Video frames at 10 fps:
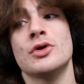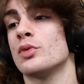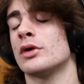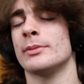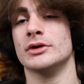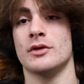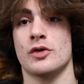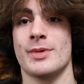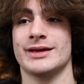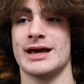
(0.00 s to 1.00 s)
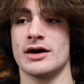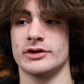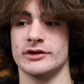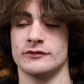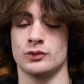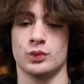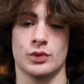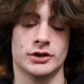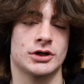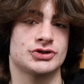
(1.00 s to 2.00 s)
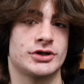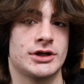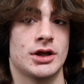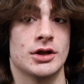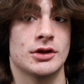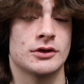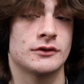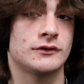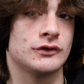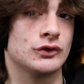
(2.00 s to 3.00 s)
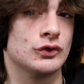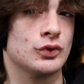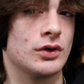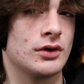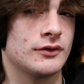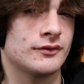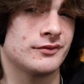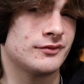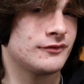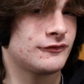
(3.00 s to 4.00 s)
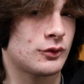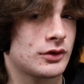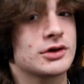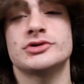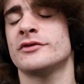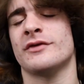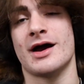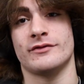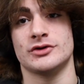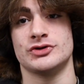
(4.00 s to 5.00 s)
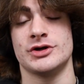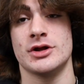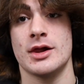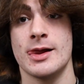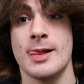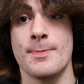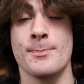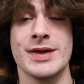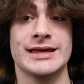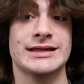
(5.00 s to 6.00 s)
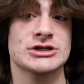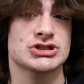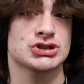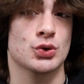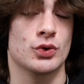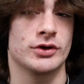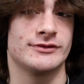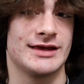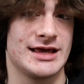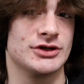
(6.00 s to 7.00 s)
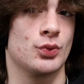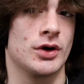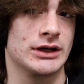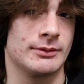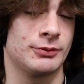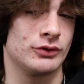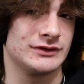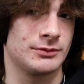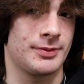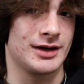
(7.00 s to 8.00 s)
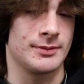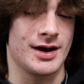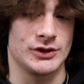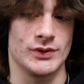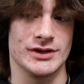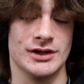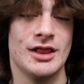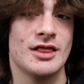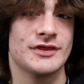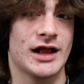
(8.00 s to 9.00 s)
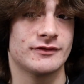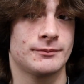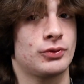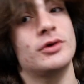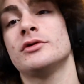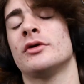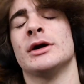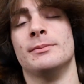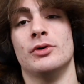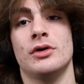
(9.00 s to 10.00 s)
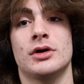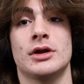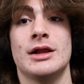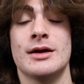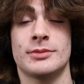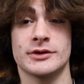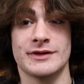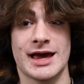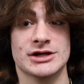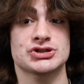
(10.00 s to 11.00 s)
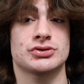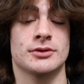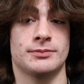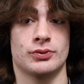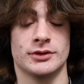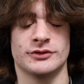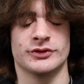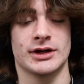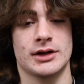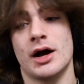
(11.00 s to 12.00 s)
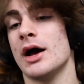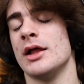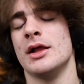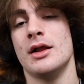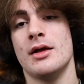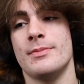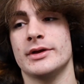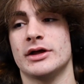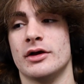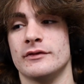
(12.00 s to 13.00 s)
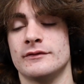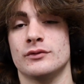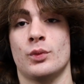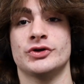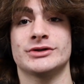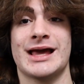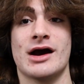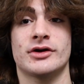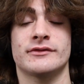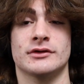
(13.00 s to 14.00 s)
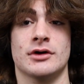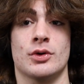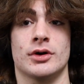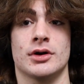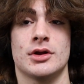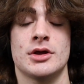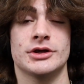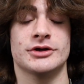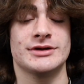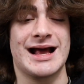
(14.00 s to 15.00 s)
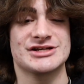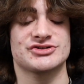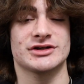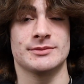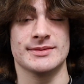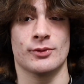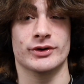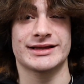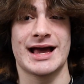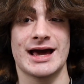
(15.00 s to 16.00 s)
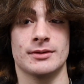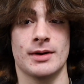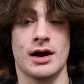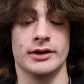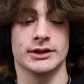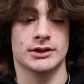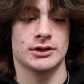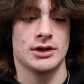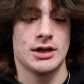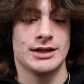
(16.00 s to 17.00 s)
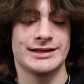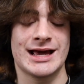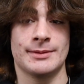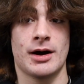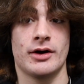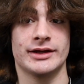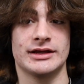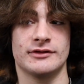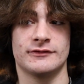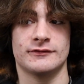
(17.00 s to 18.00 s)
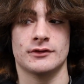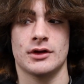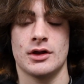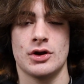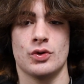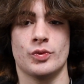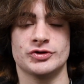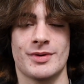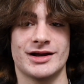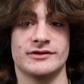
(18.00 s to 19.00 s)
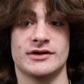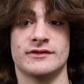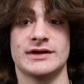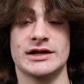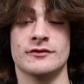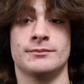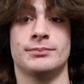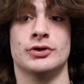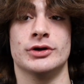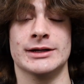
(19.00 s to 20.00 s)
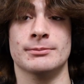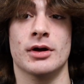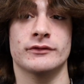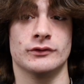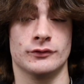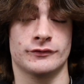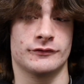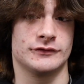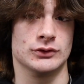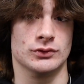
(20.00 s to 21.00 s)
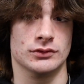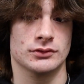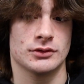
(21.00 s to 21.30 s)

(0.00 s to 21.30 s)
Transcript: where I'm going to lower my calories 100 to 400, 500, making sure to hit your 1 gram of protein per pound of body weight. That's important during a bulk, but it's extra important during a cut because when your calories are lower, you're naturally going to be more catabolic. Catabolic is when your body's in a state of burning muscle for fuel,